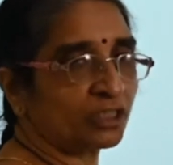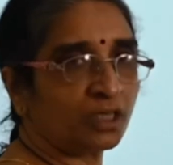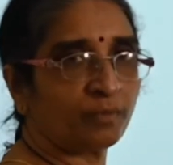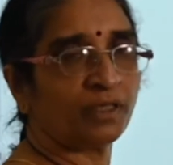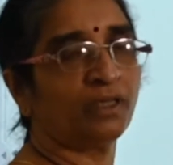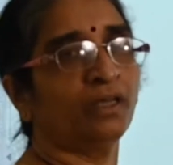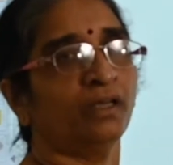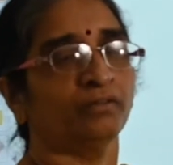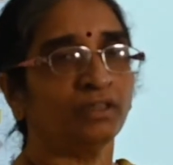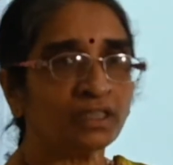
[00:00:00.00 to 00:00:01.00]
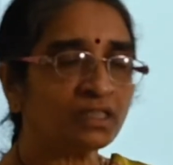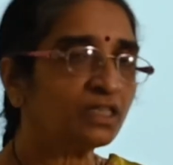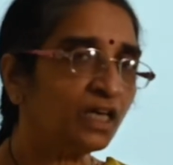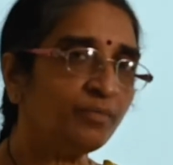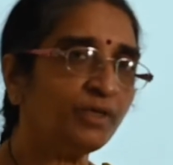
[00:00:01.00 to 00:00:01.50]
table. This
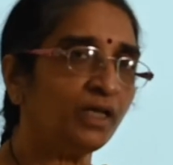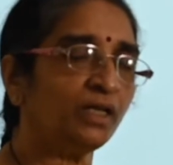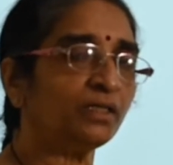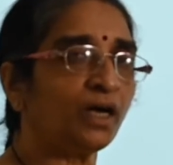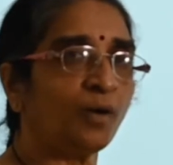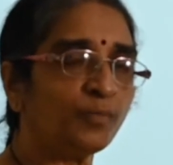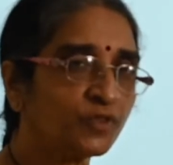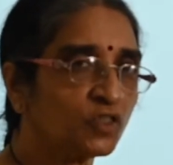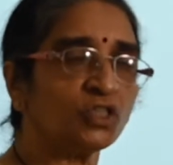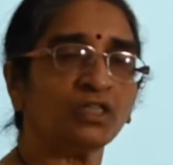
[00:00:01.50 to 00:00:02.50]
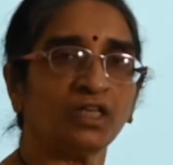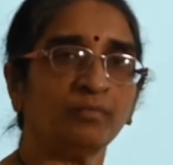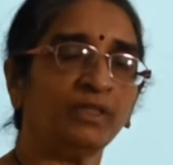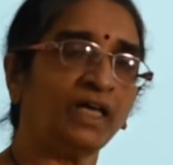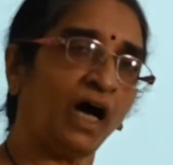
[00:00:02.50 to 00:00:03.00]
table, composition
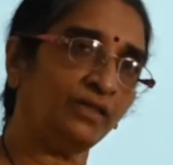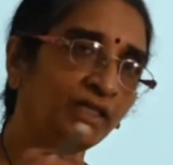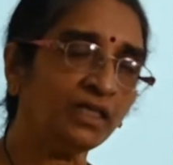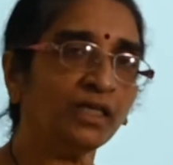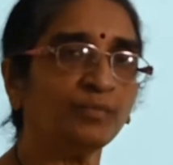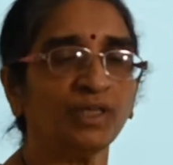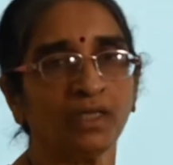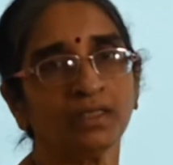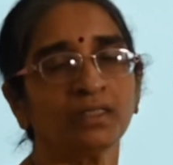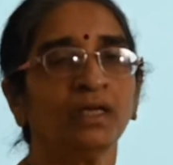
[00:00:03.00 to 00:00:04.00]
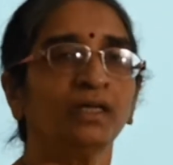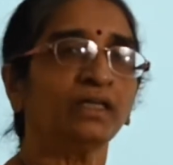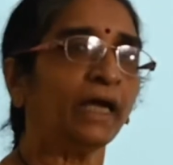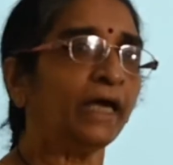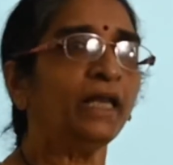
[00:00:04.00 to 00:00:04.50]
table, the other name is
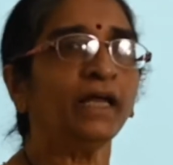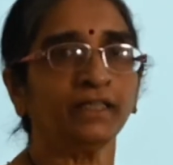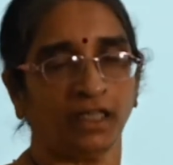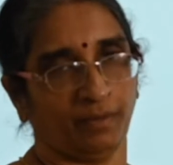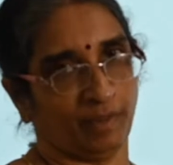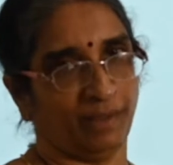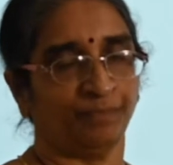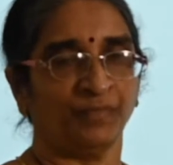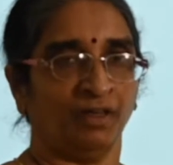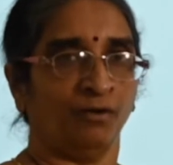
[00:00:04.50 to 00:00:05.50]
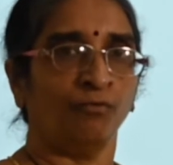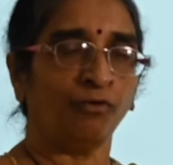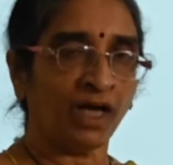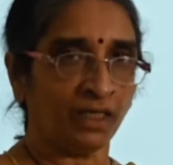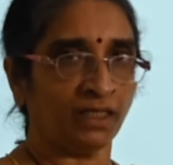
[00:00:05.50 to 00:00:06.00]
K.L. table.
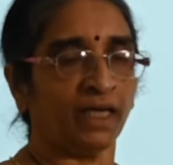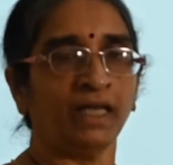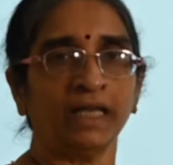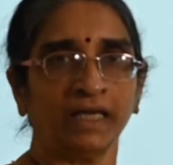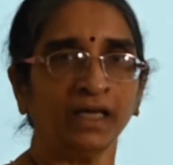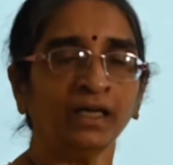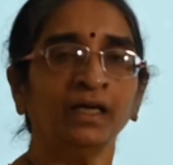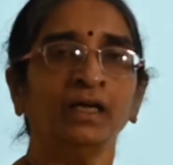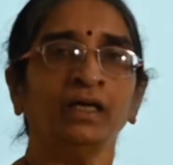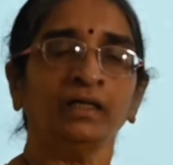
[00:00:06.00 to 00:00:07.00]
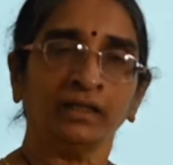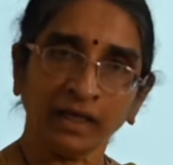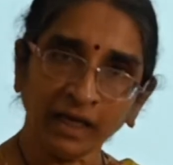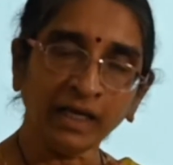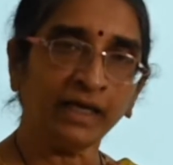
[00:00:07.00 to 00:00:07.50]
Why K.L.?
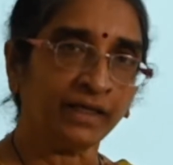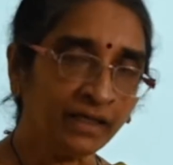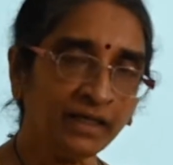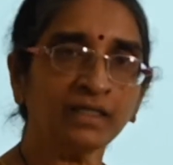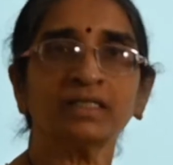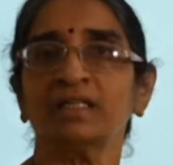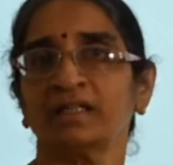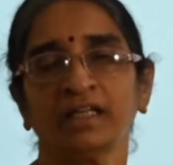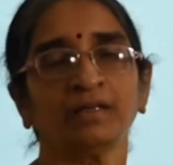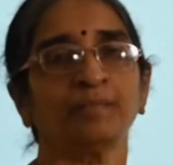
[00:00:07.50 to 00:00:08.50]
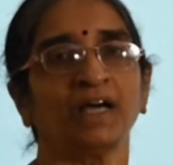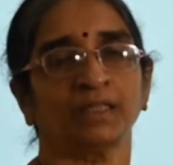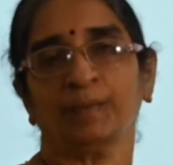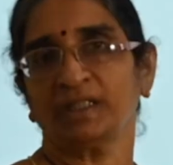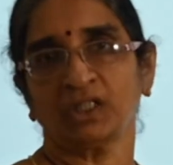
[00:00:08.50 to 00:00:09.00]
K.L., he is the Greek
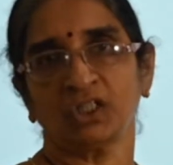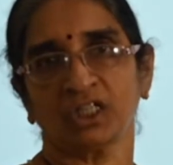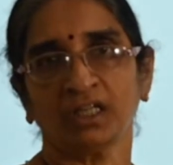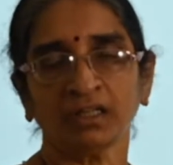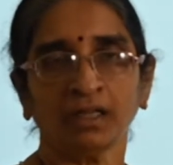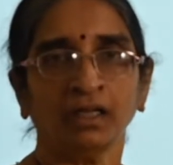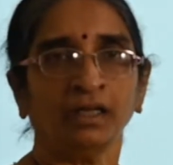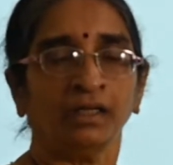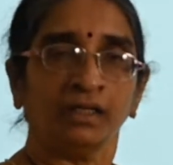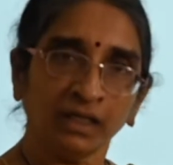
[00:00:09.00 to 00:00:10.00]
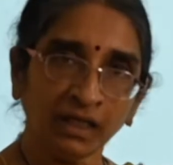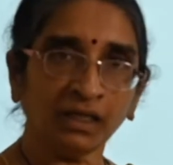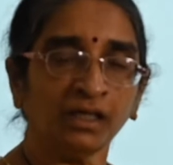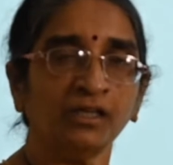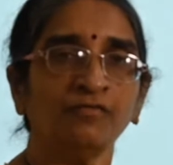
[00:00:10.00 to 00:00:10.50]
mathematician.
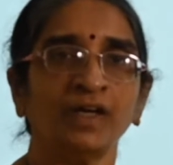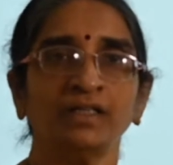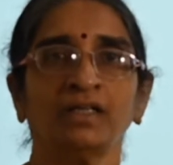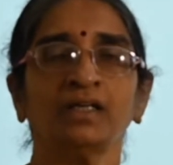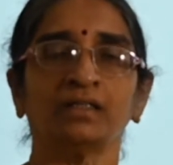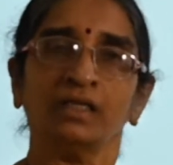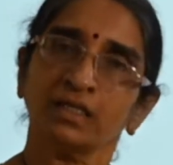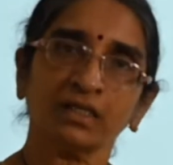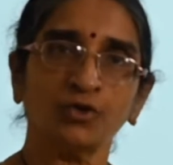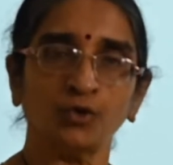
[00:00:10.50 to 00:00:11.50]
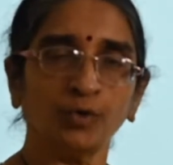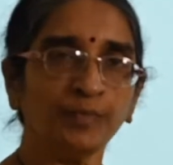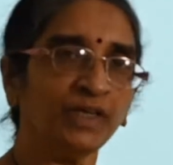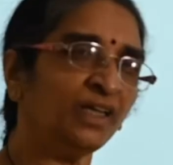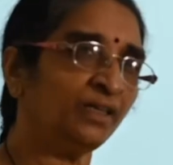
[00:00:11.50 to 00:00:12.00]
He invented this group
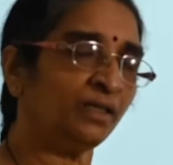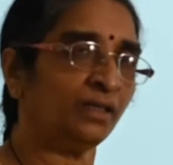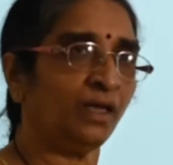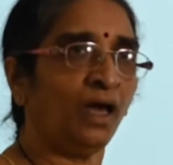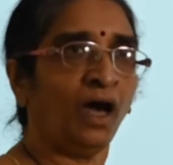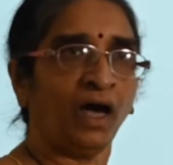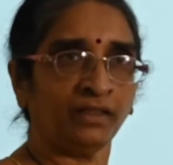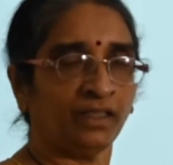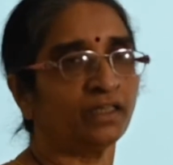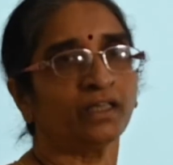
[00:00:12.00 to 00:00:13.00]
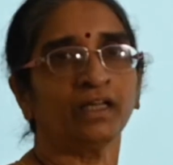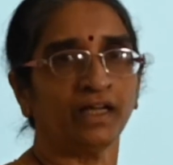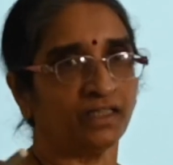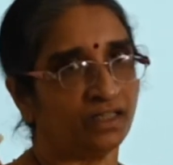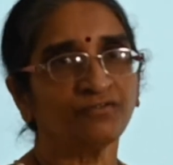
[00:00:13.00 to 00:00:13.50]
in, I think, in
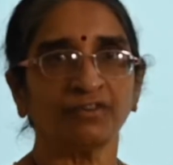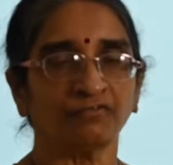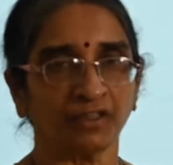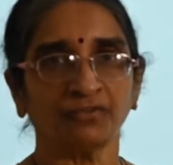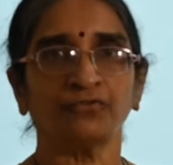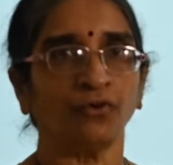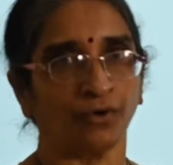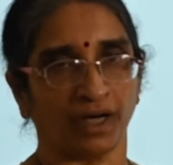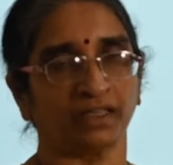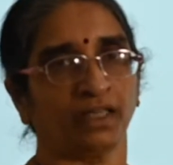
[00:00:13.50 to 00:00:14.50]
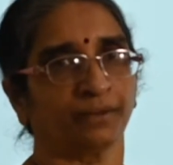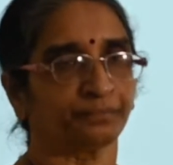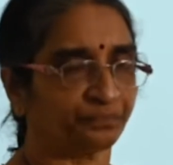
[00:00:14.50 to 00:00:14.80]
1854, I think.